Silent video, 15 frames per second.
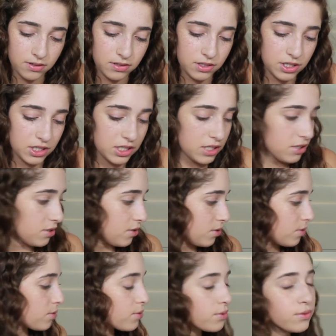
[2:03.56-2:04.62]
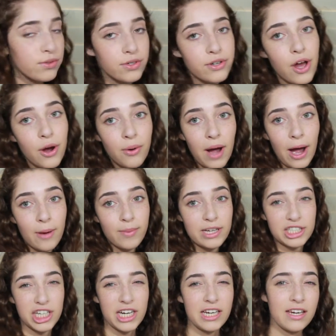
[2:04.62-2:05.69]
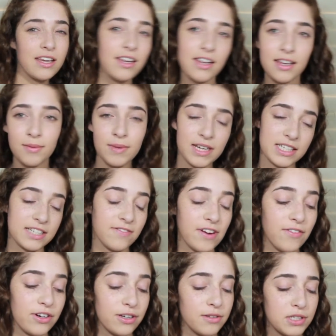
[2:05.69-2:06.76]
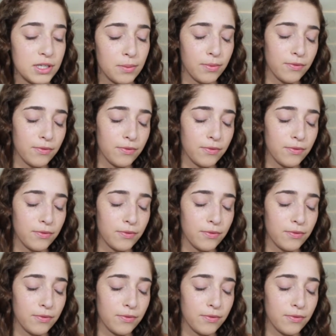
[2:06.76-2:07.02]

just to know how much I need because I've never used it